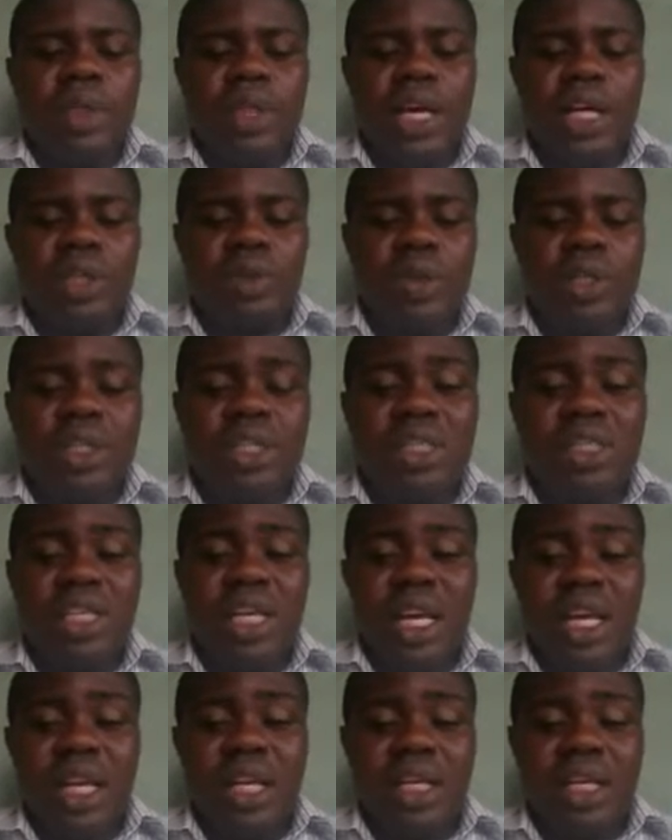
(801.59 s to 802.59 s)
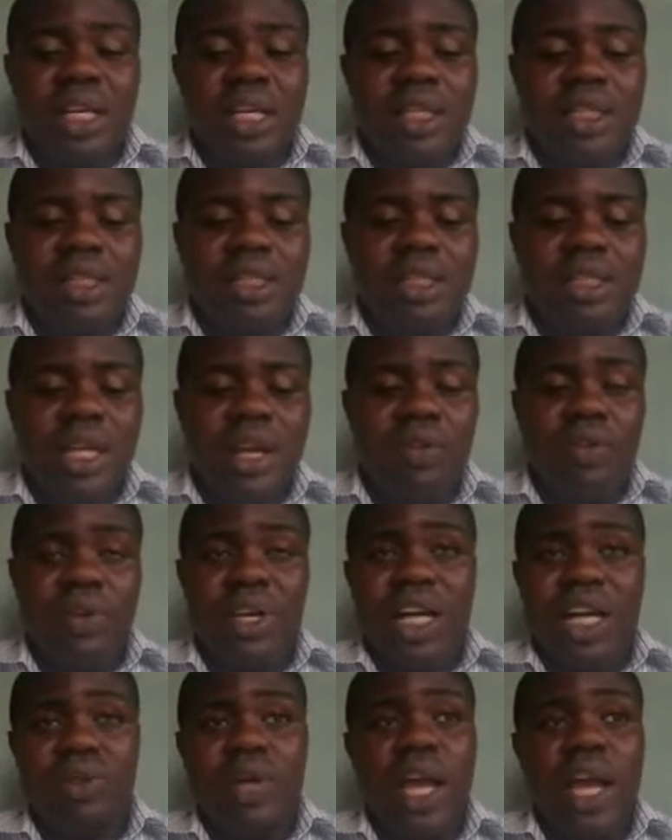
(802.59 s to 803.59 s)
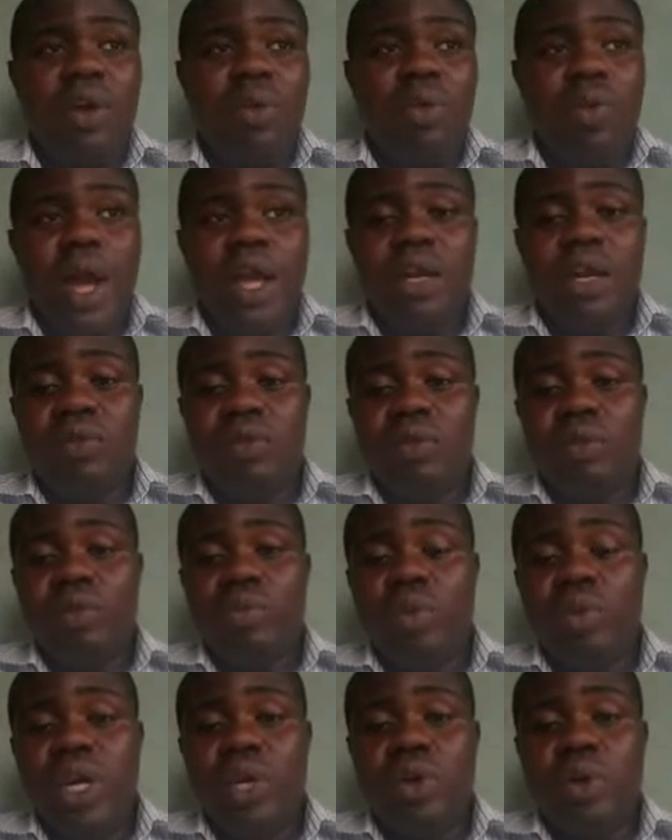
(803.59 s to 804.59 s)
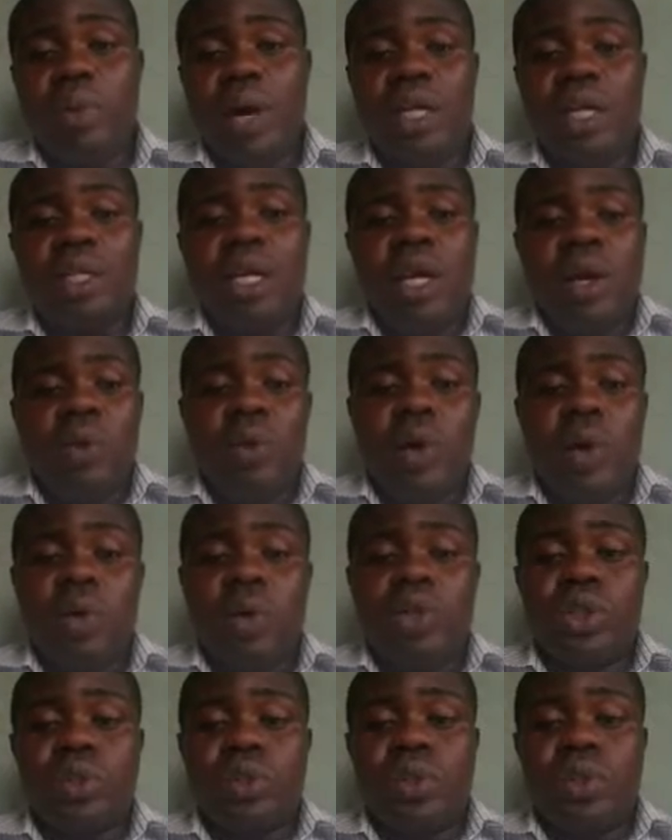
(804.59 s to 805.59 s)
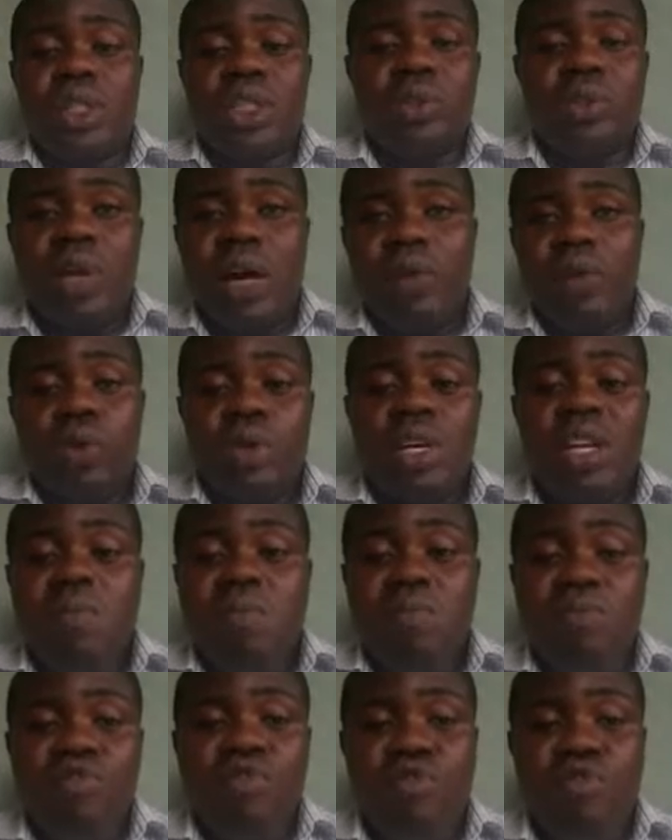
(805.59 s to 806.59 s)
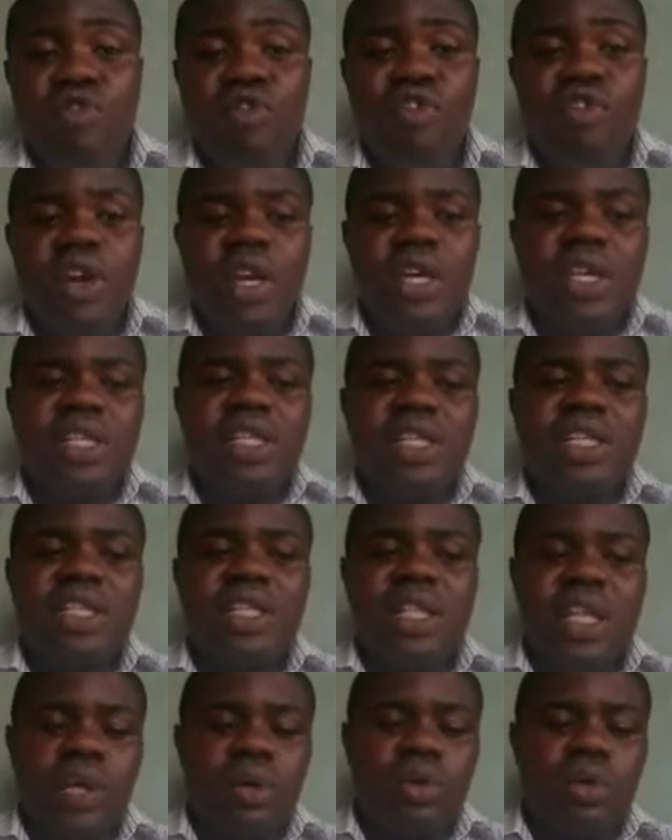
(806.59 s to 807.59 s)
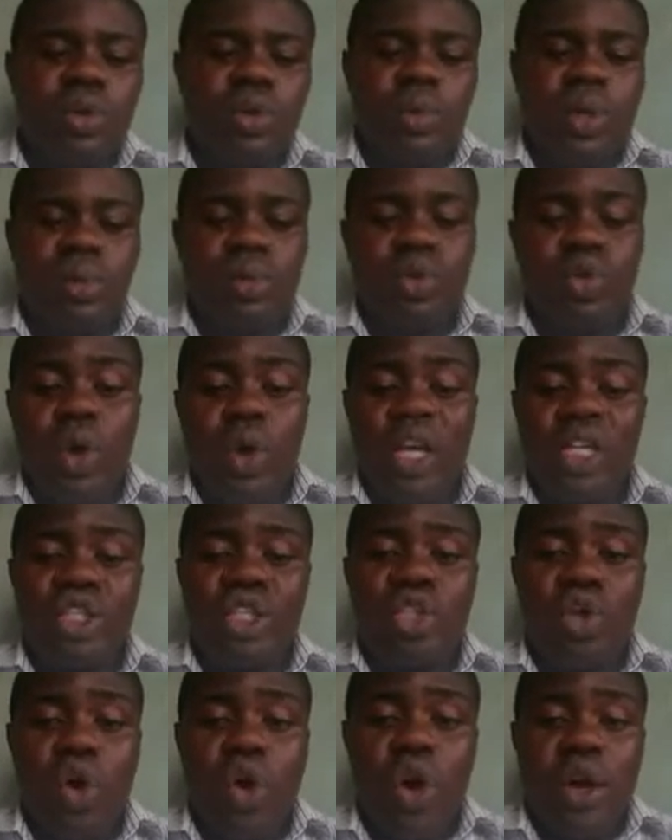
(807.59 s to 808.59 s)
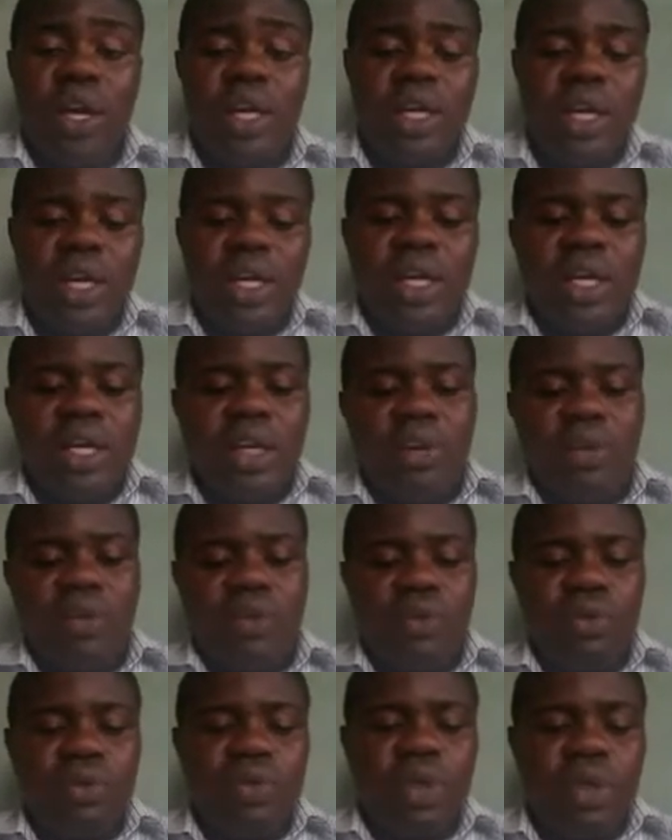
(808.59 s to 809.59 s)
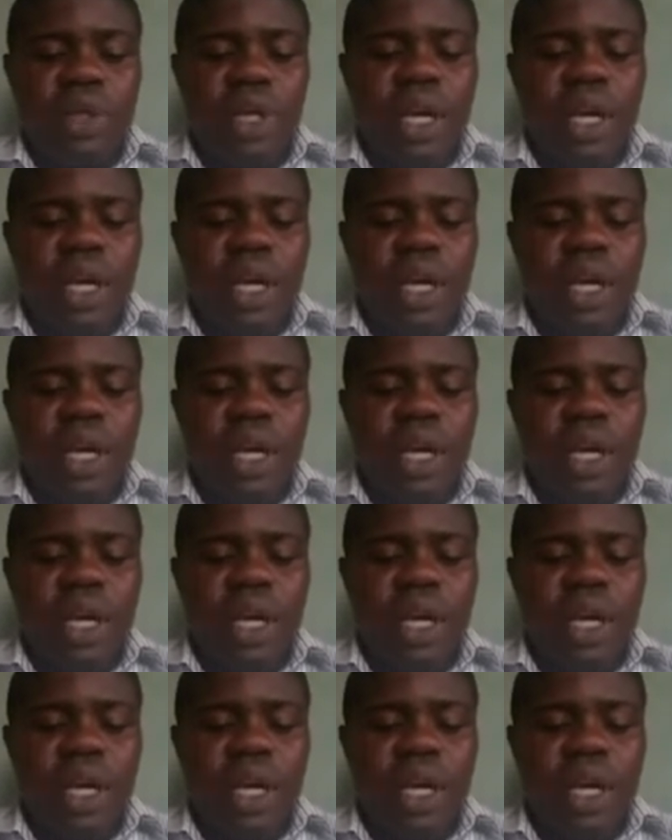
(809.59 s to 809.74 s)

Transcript: That's what the scale is there for. That's why when even we human, when we want to eat it, we have to remove the scale to be able to enjoy the food.